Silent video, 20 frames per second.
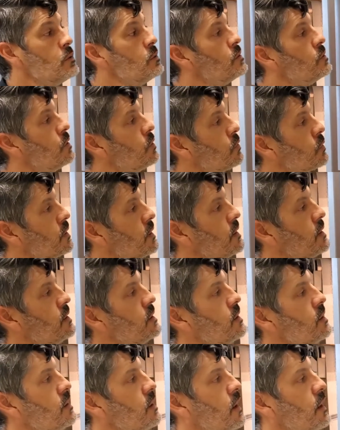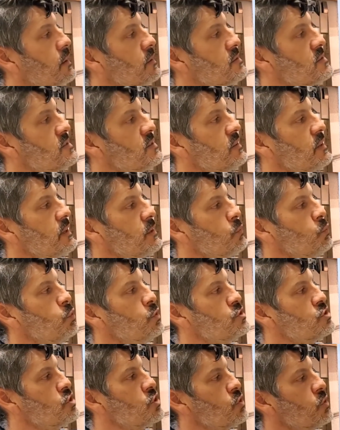Okay, I can select
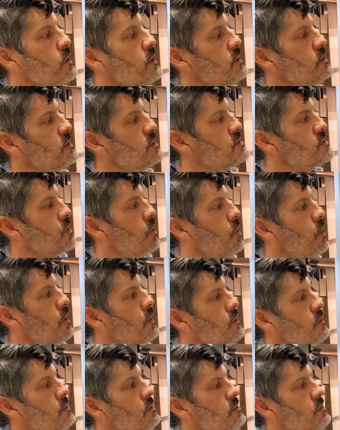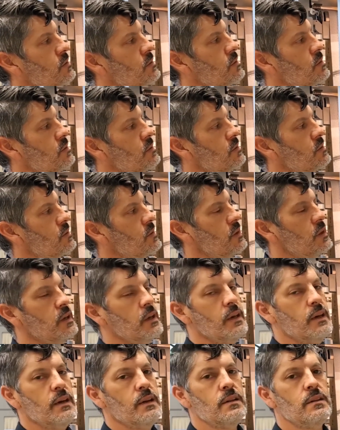which grit is on the
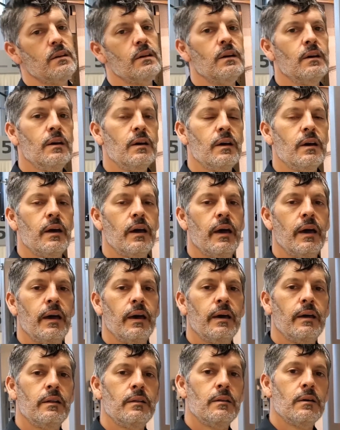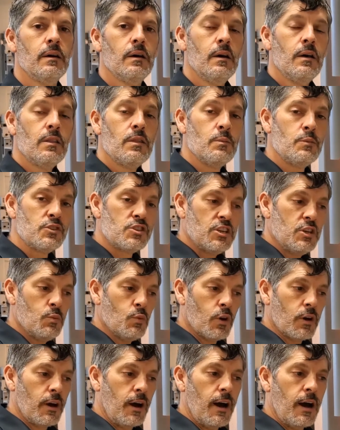head, and the machine
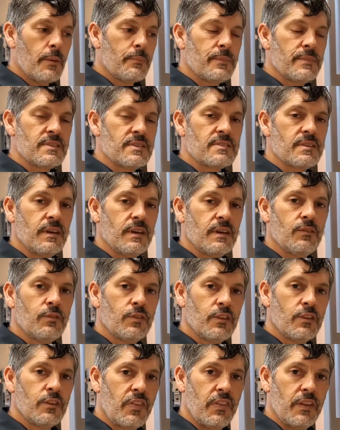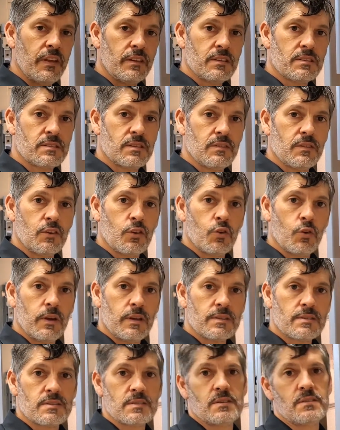will compensate for the thickness of the
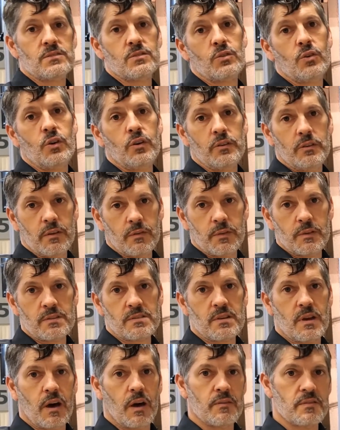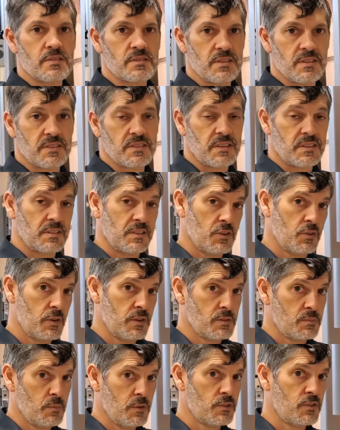grits because they're all different. Obviously 60
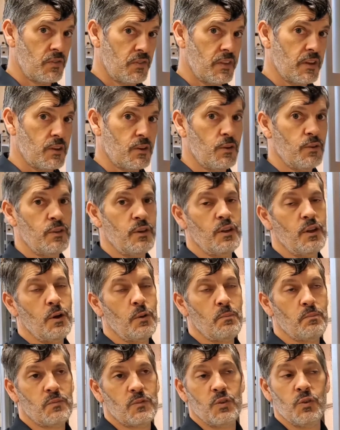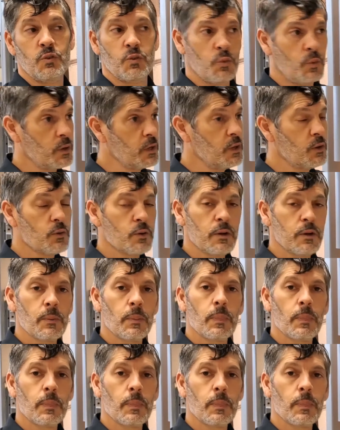grit is much thicker than a 220 grit.